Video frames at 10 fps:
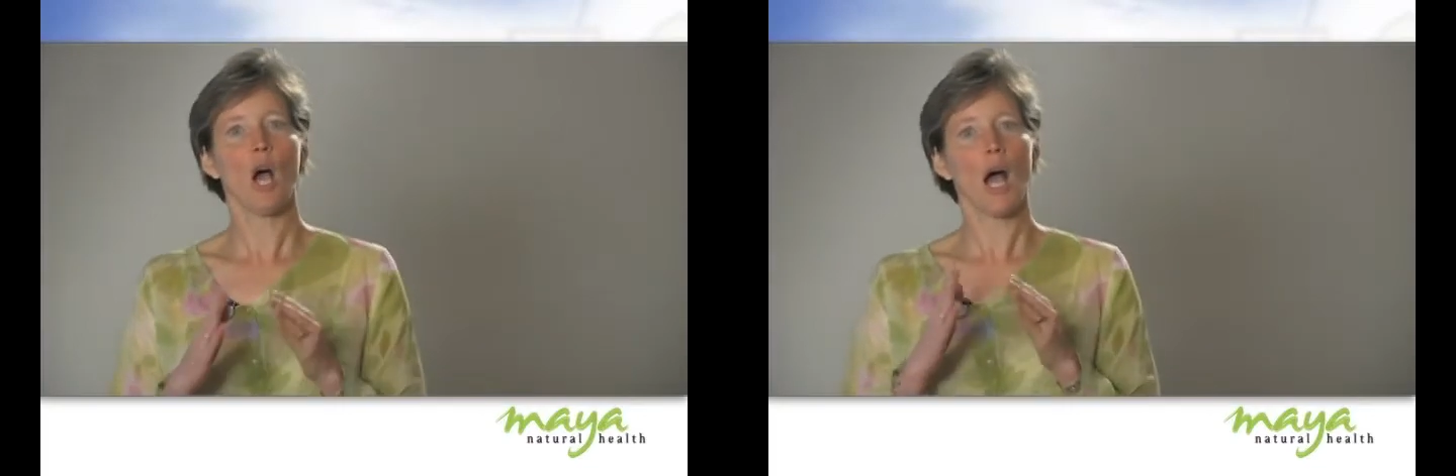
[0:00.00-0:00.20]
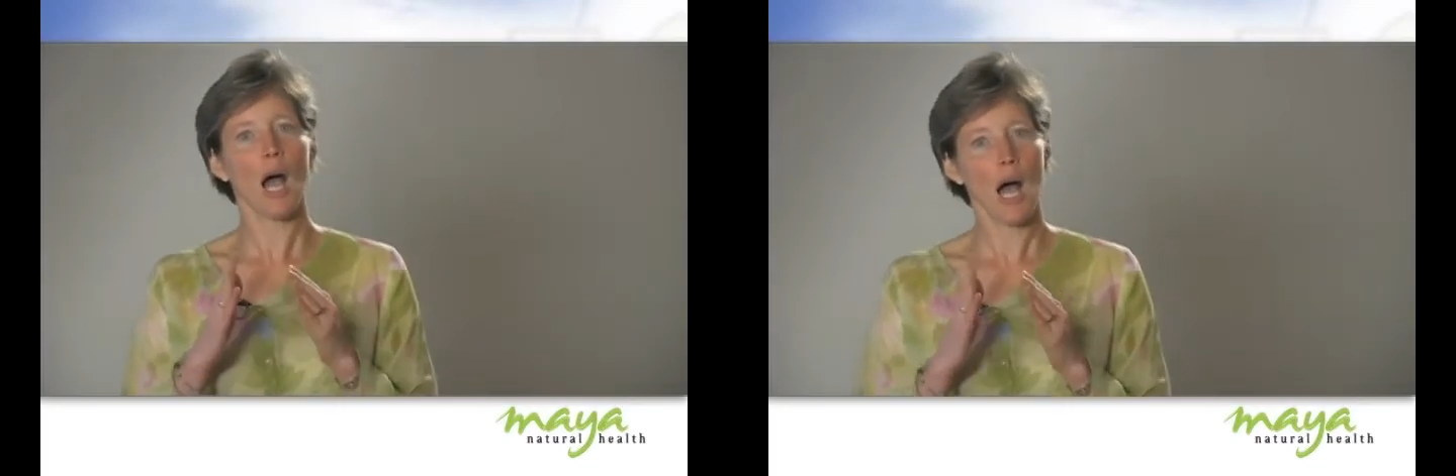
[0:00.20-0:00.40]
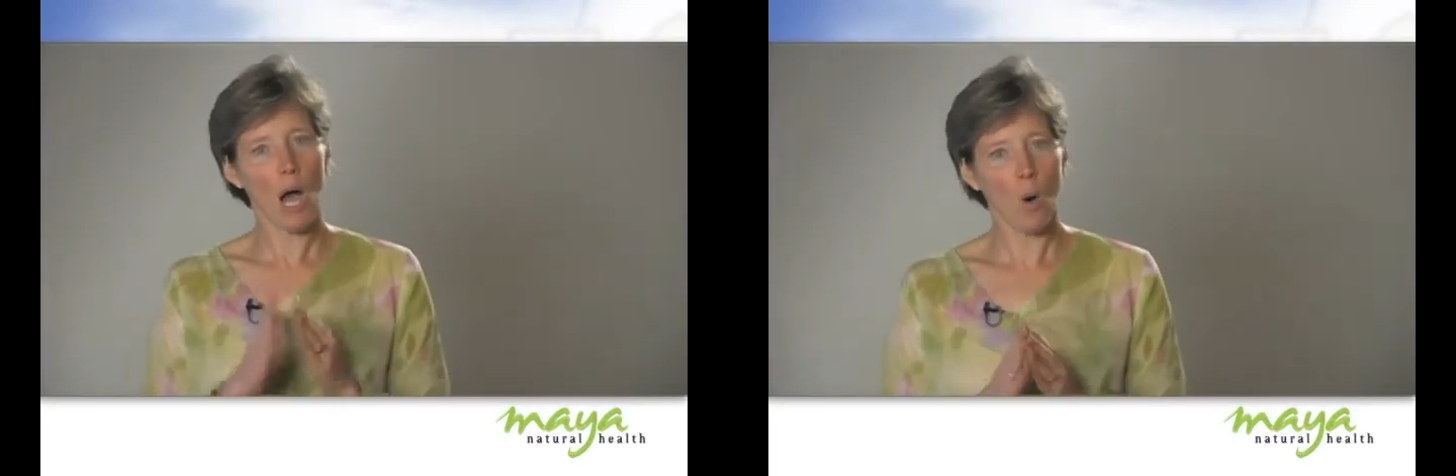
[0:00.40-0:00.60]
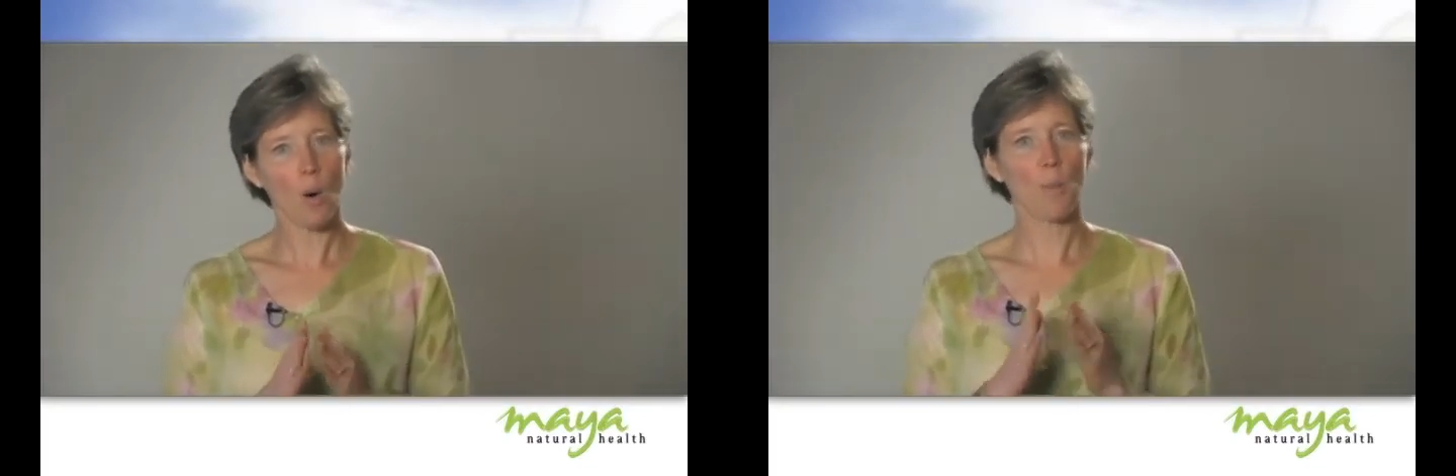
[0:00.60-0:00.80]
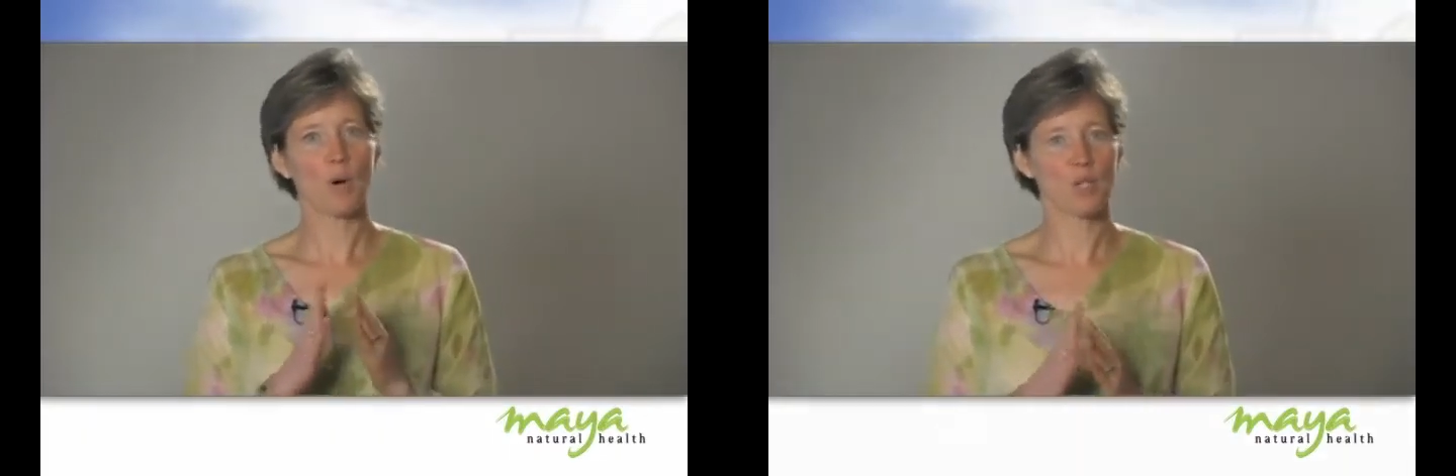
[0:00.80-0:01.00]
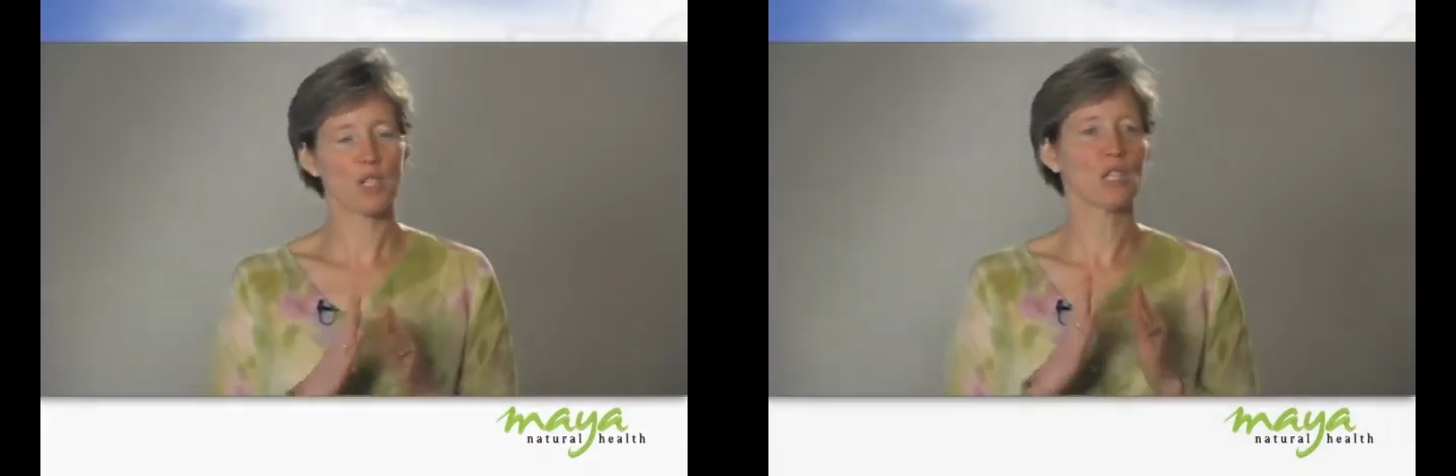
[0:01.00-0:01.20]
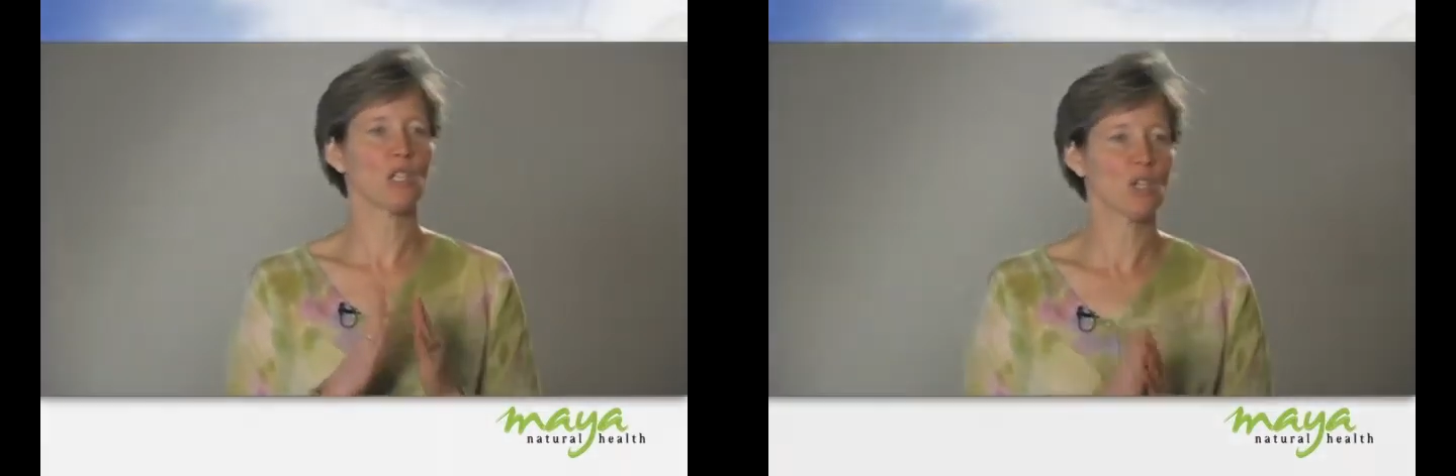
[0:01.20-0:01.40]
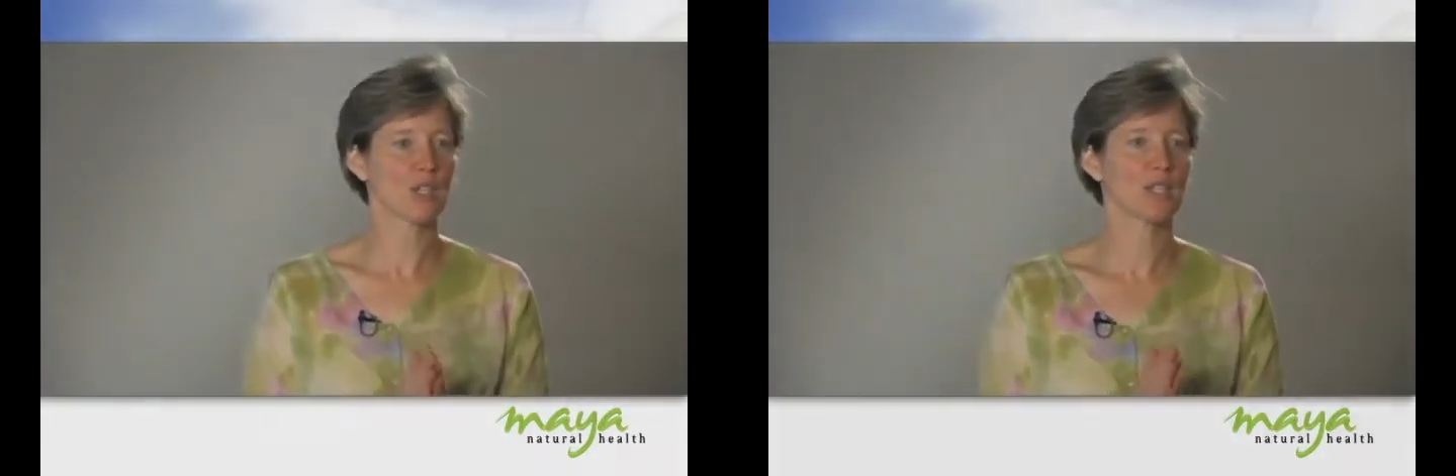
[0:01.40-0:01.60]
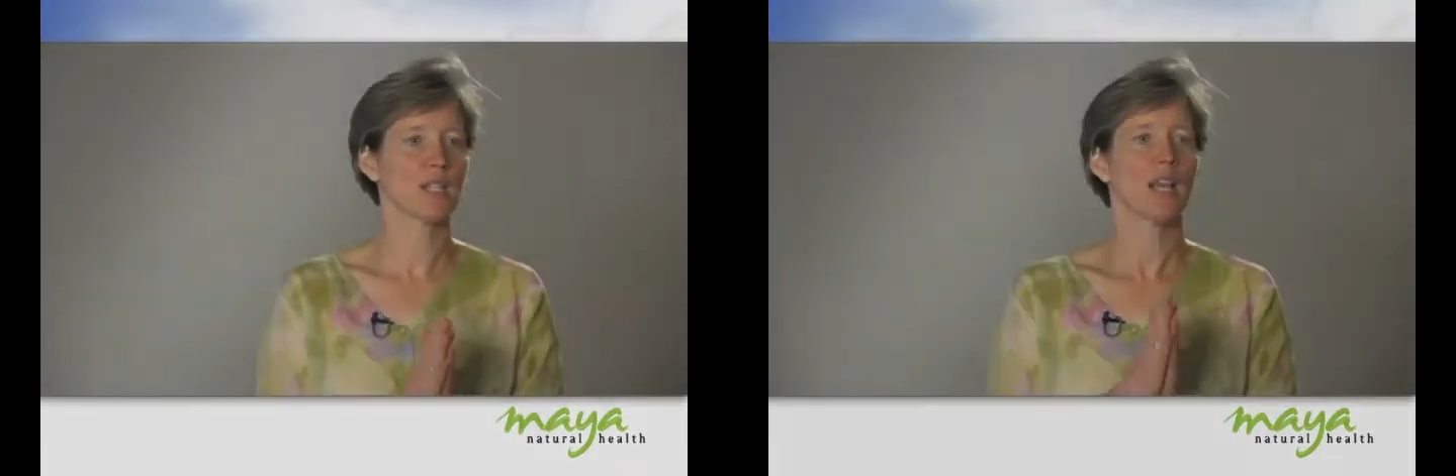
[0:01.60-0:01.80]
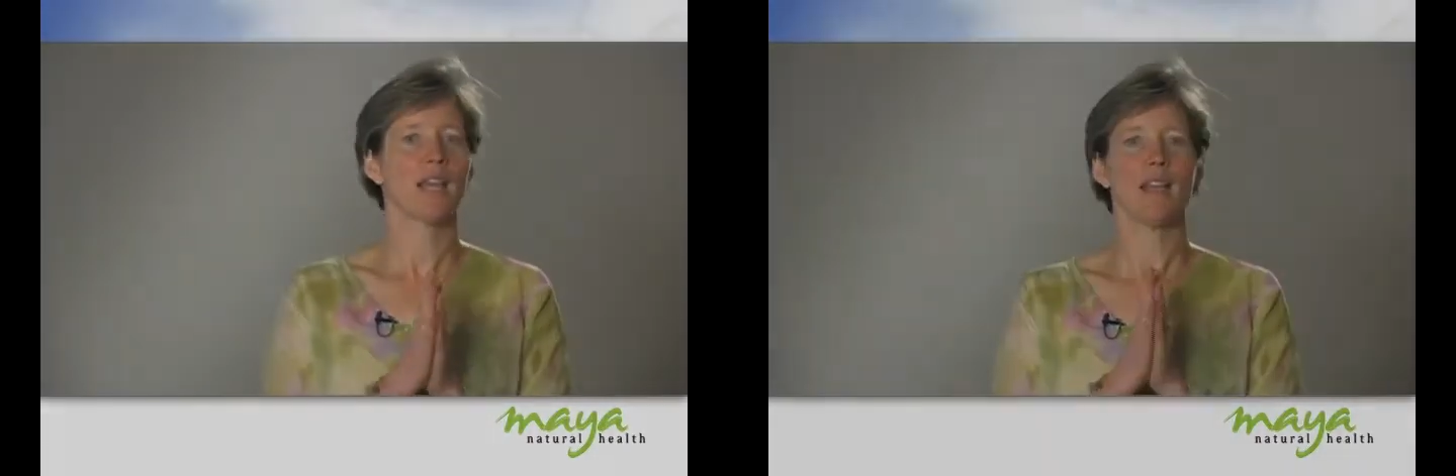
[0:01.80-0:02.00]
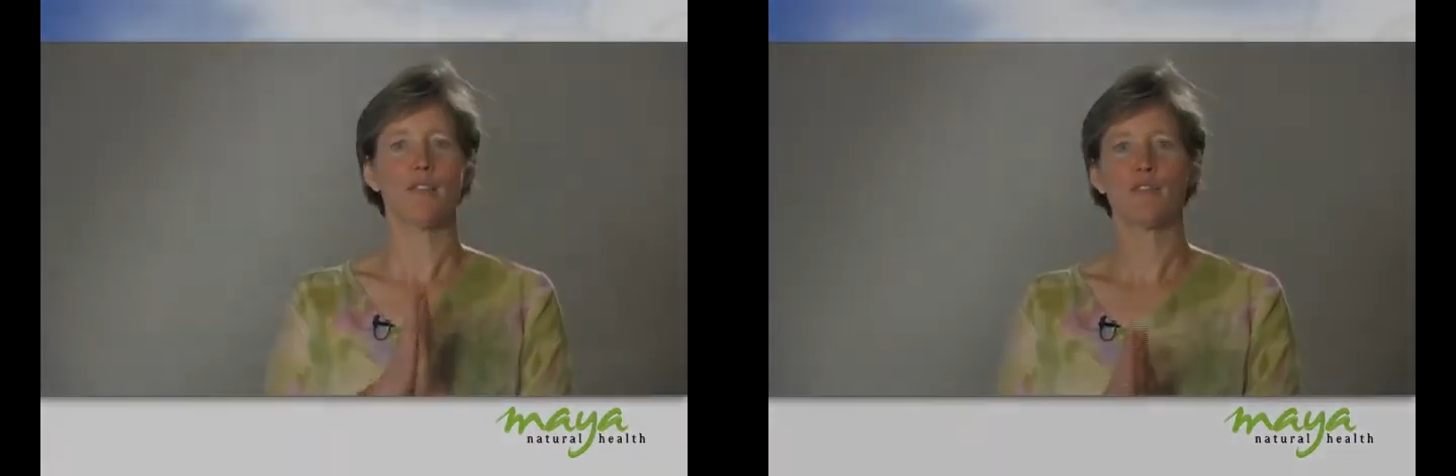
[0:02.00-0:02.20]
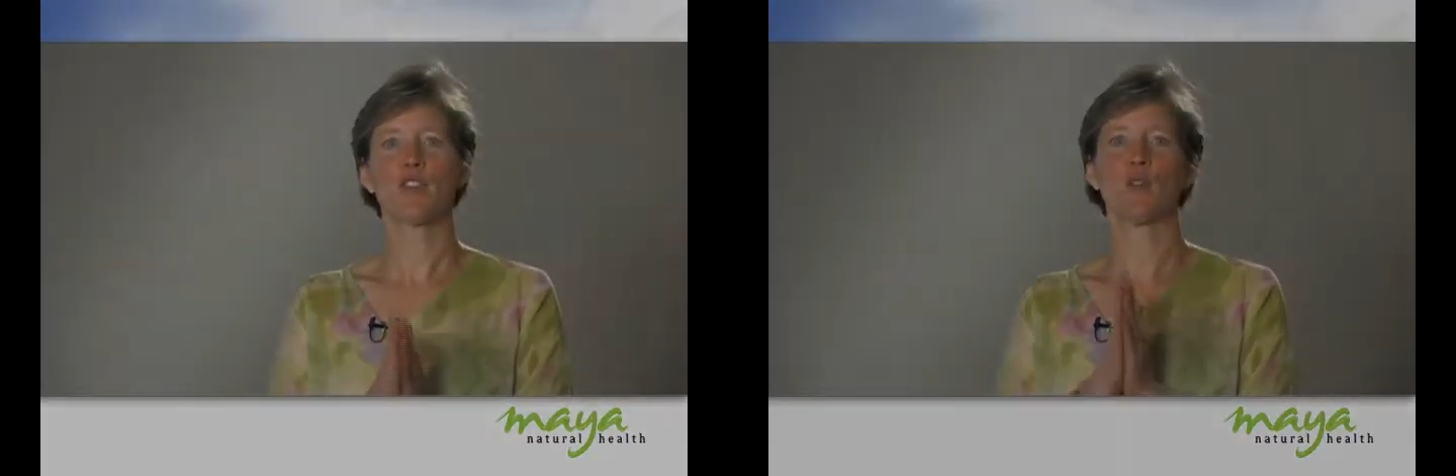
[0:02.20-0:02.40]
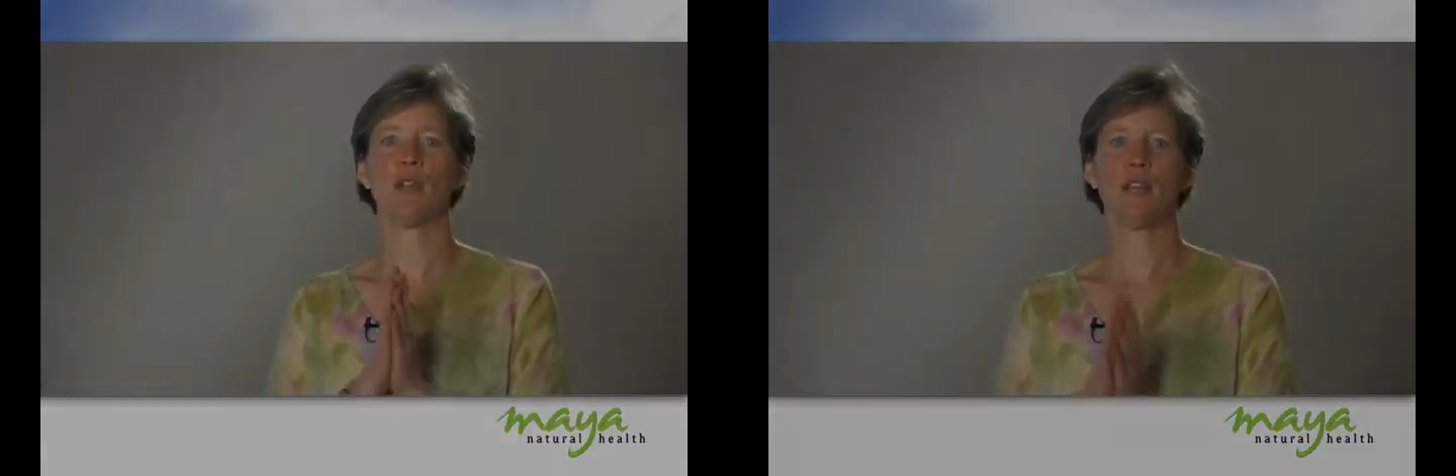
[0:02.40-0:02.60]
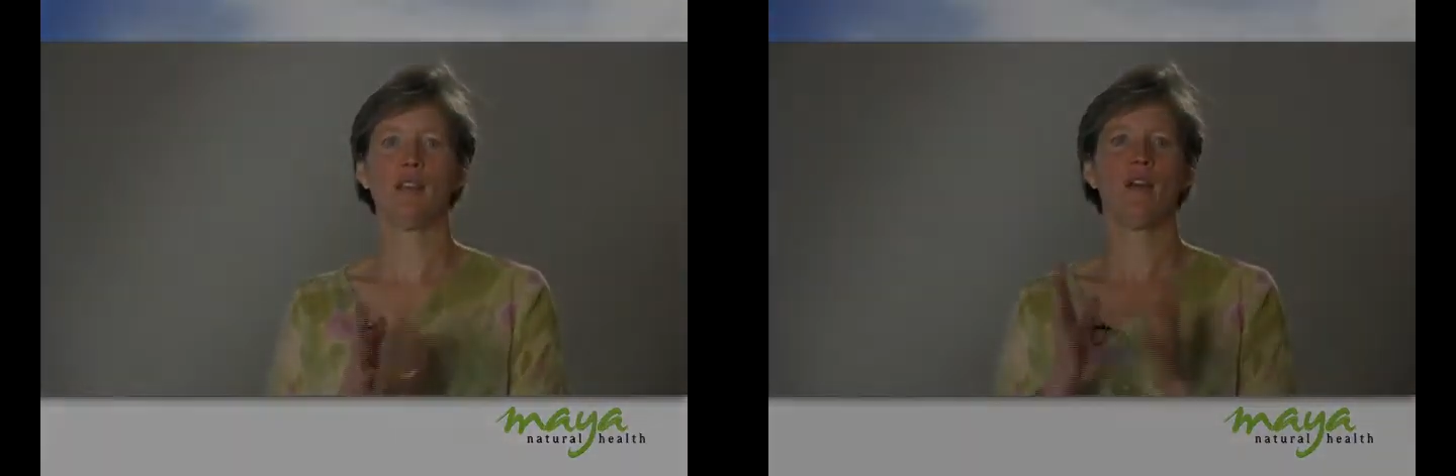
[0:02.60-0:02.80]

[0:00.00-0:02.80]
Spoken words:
how a person looks if they're in